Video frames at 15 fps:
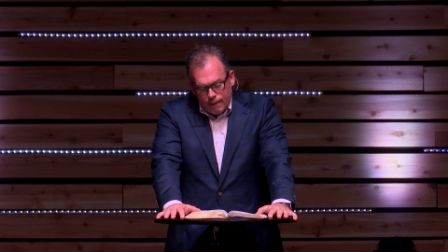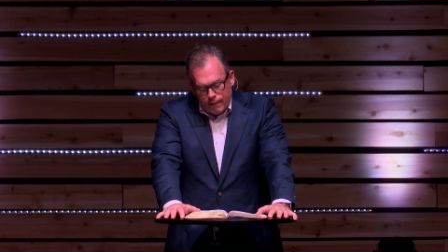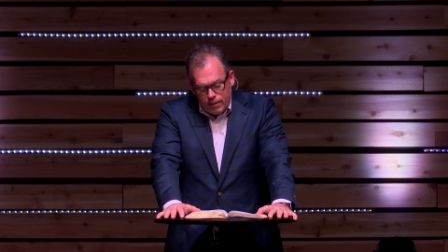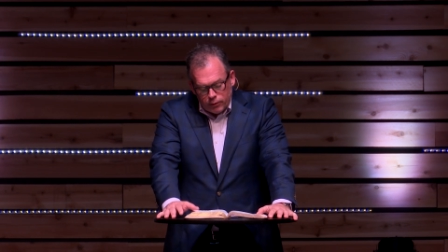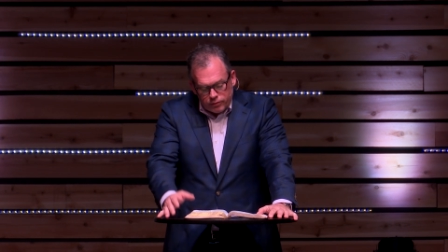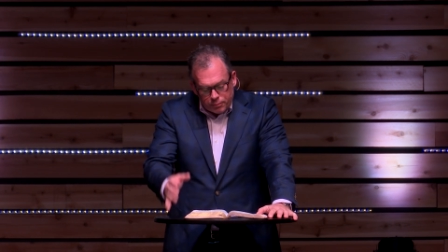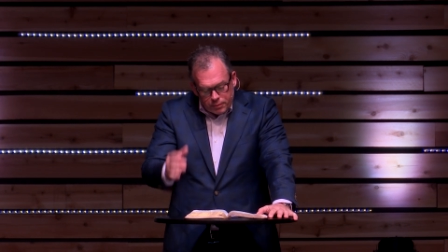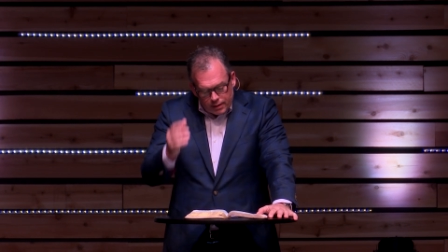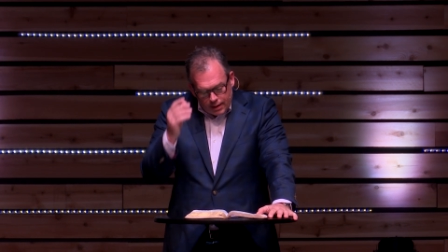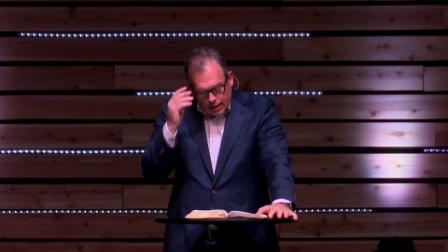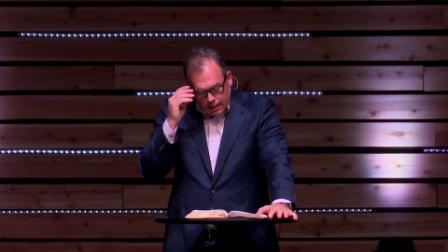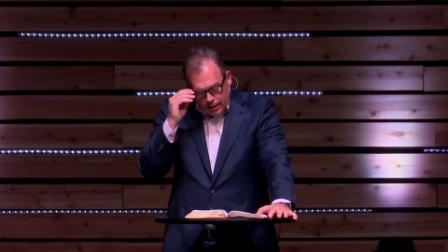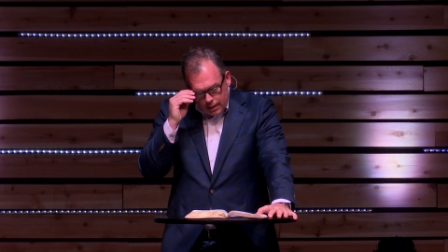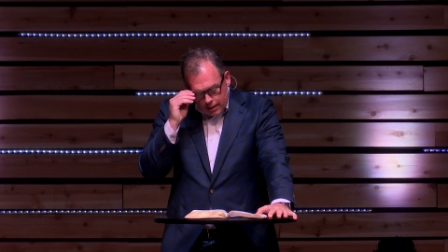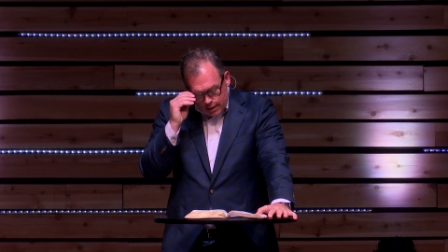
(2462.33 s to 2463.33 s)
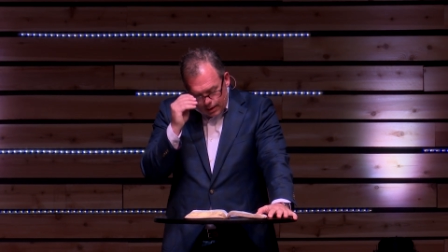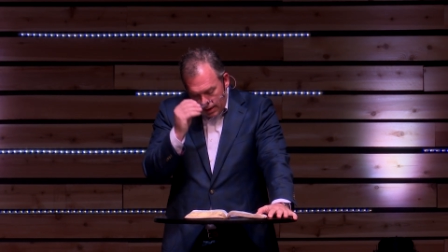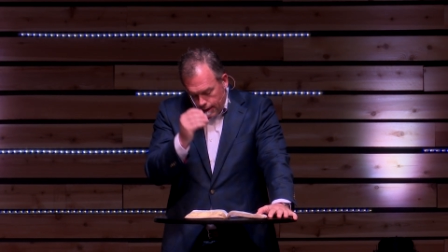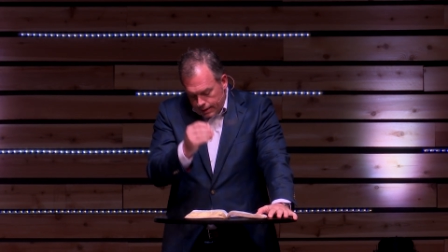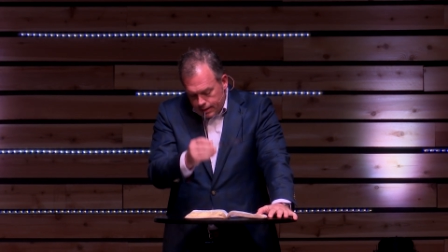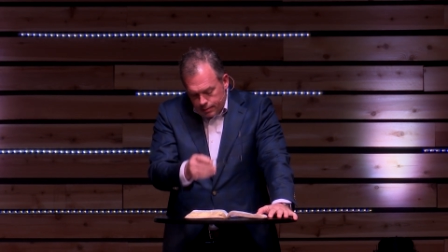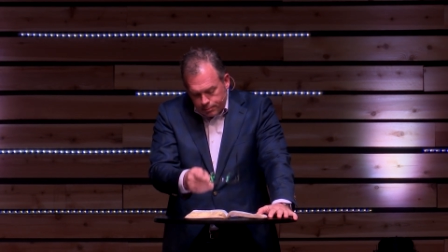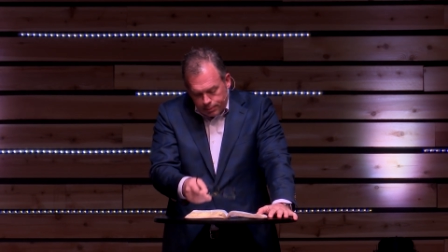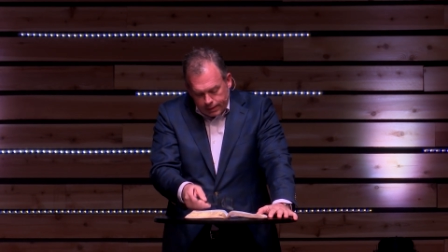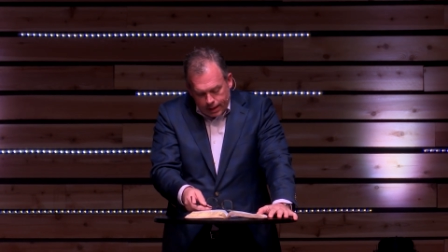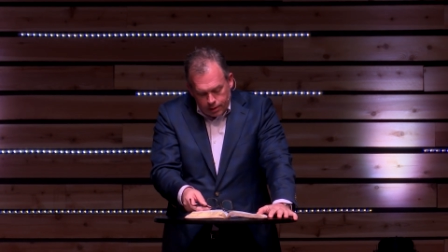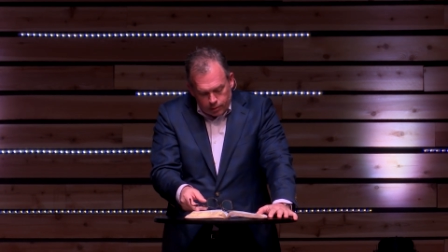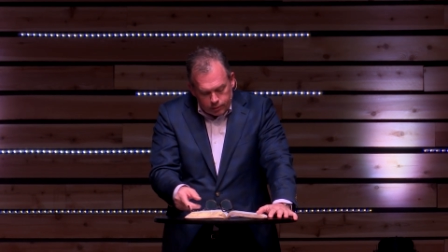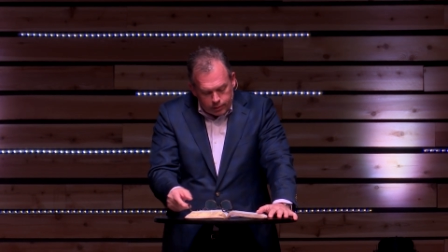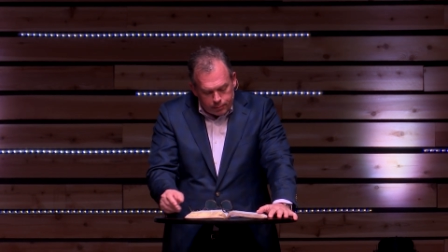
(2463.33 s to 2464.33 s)
You know, something I didn't
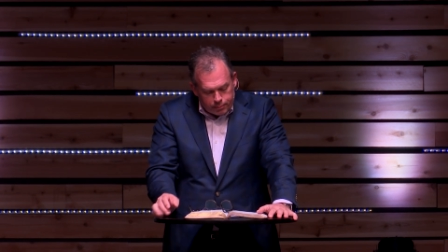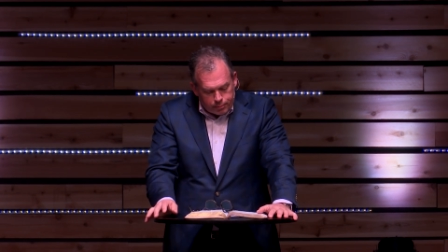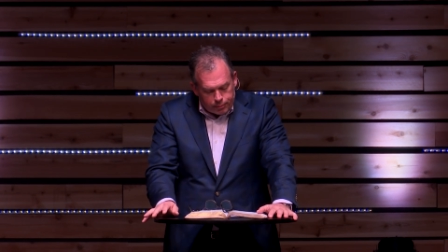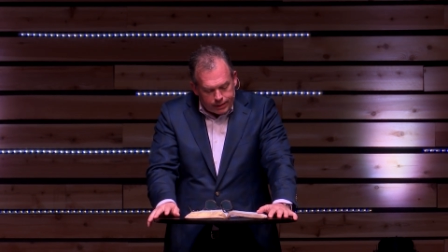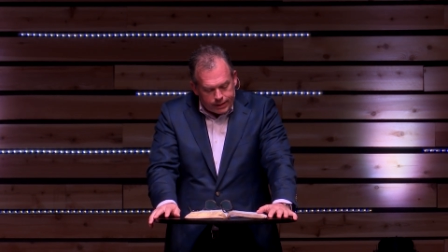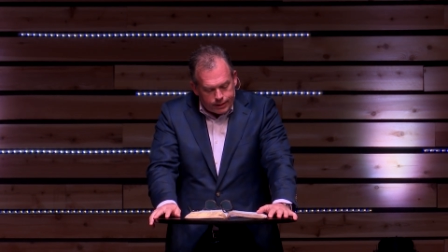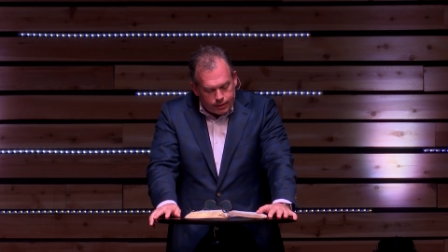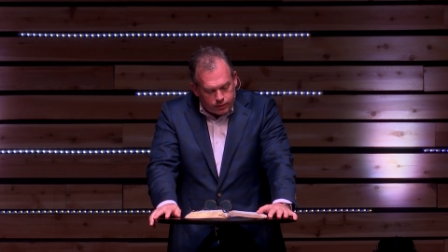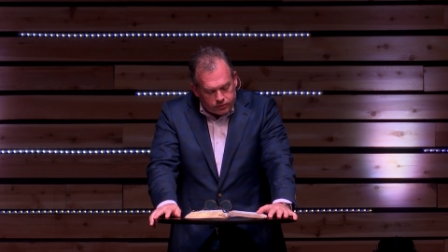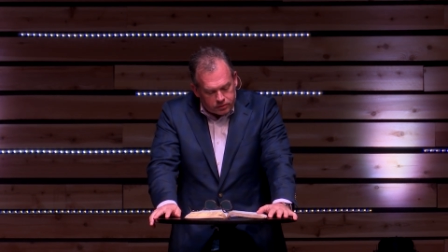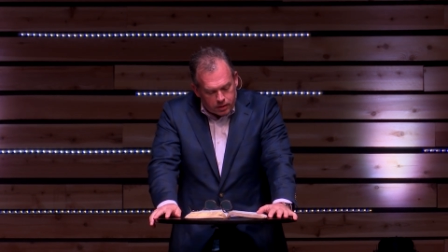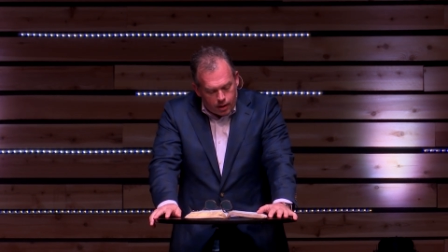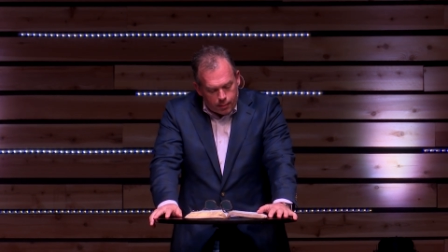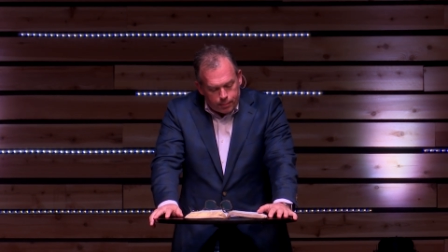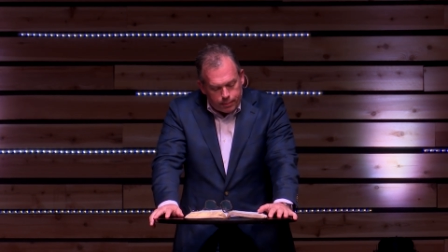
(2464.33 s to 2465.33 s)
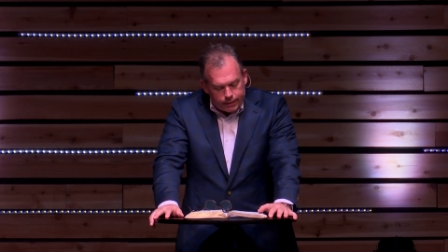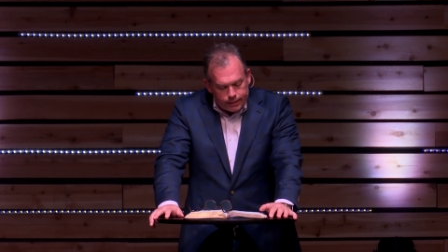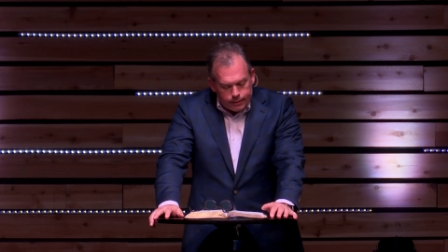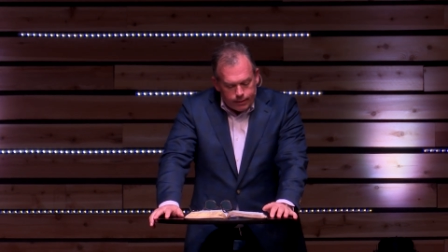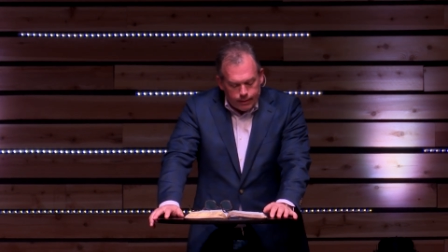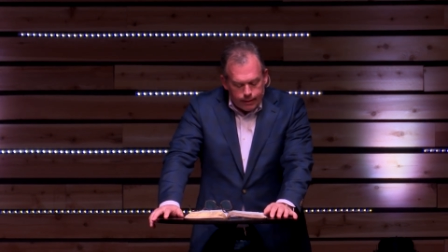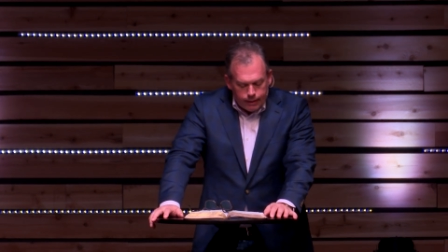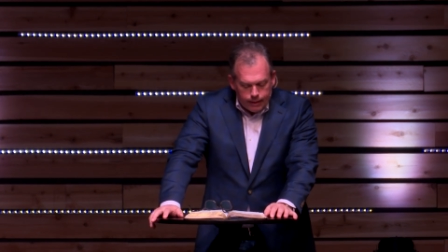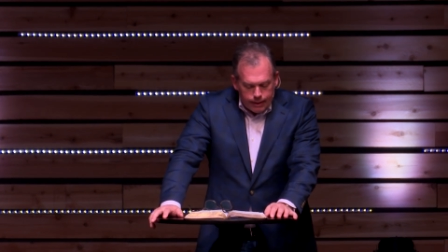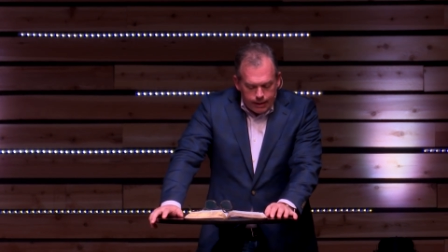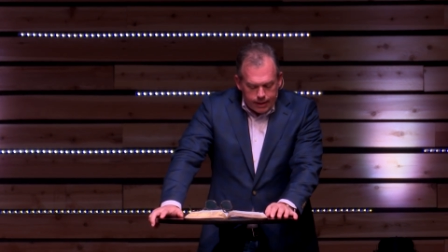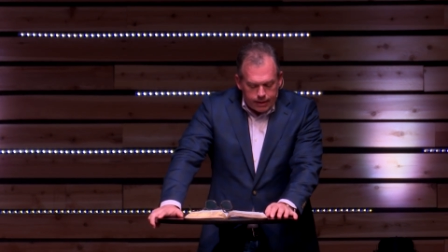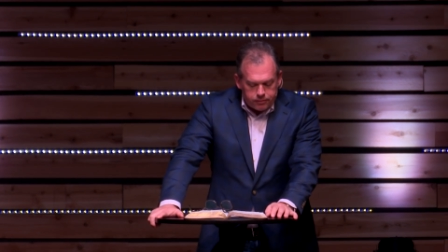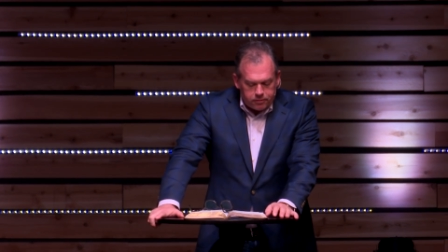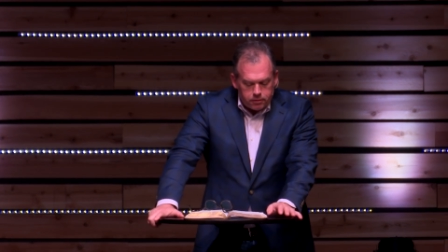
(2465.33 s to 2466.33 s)
plan on bringing this up, but,
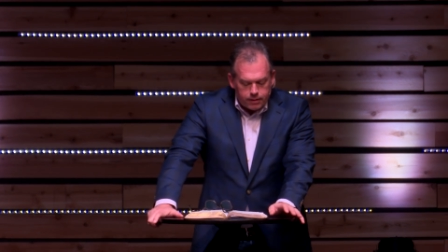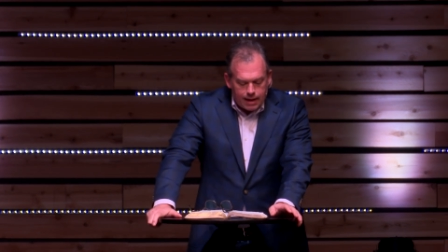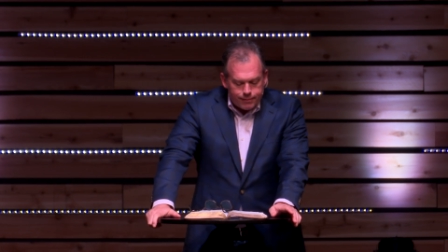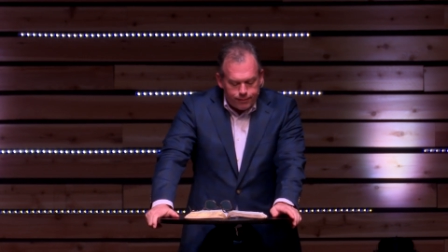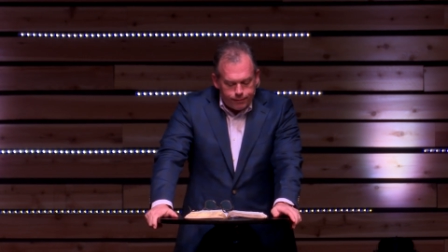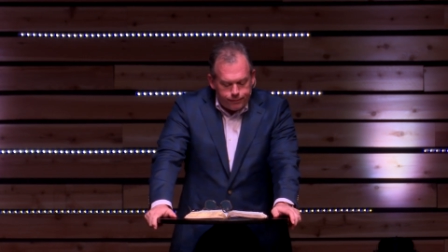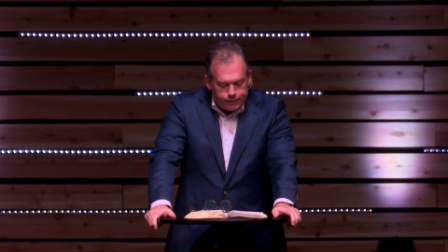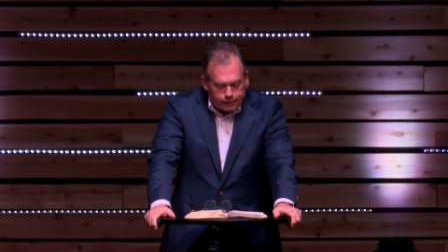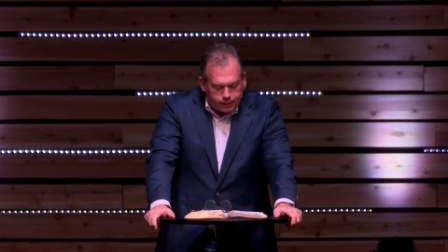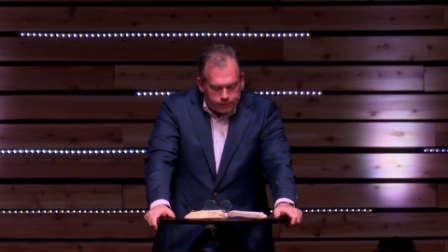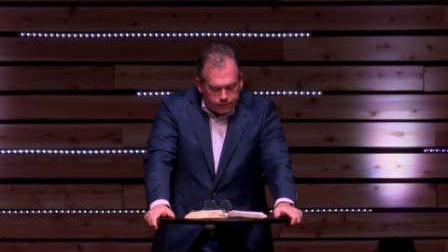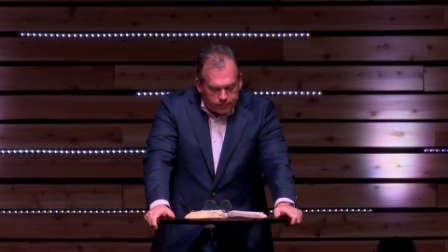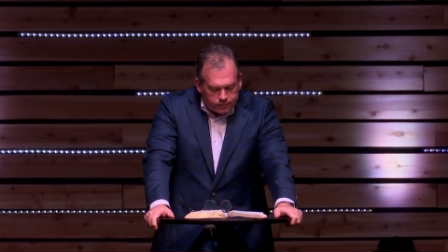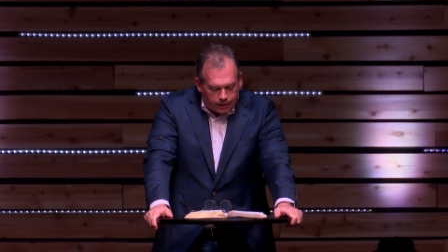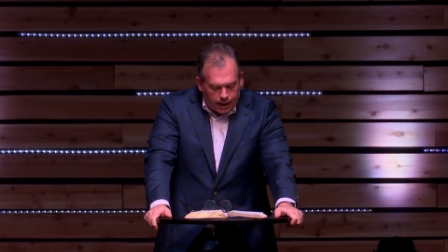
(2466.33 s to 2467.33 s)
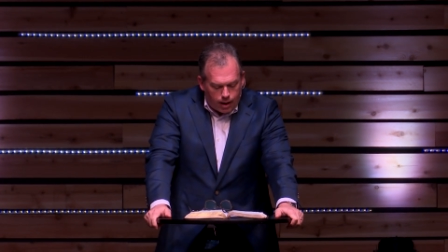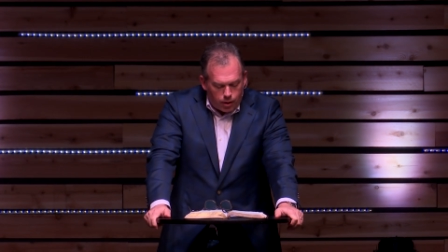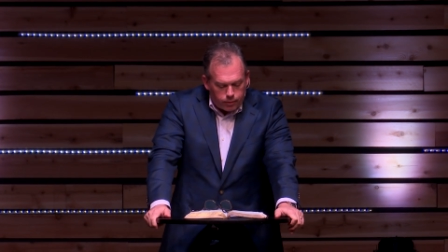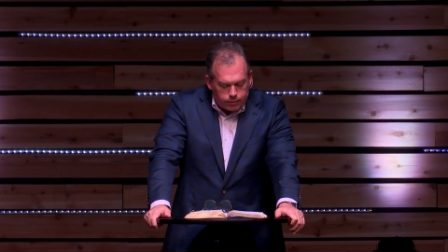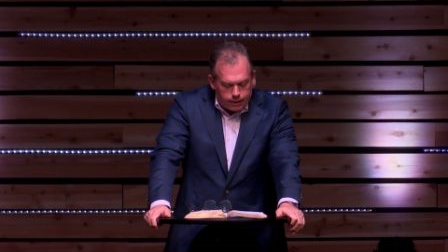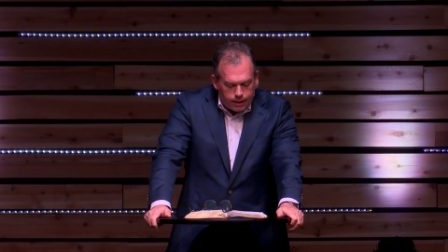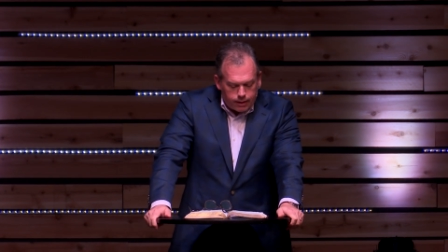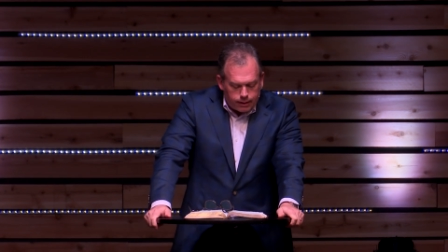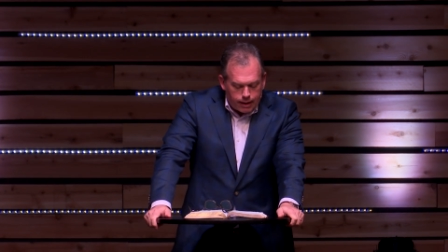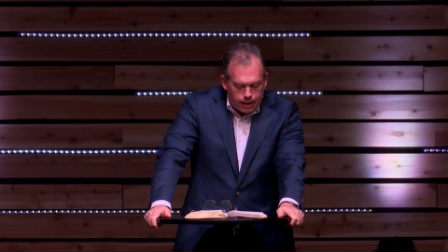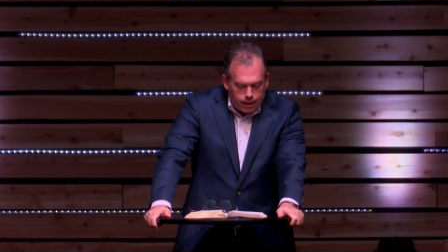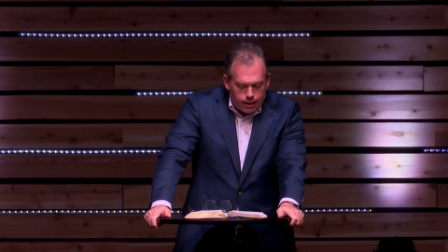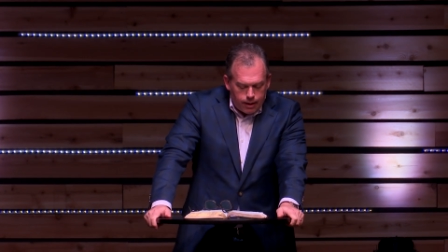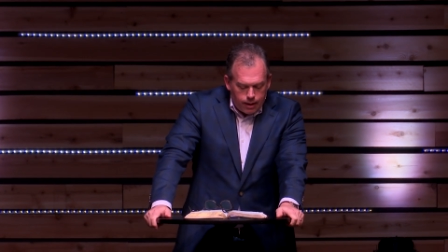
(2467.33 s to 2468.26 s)
and I still haven't figured this out yet. I,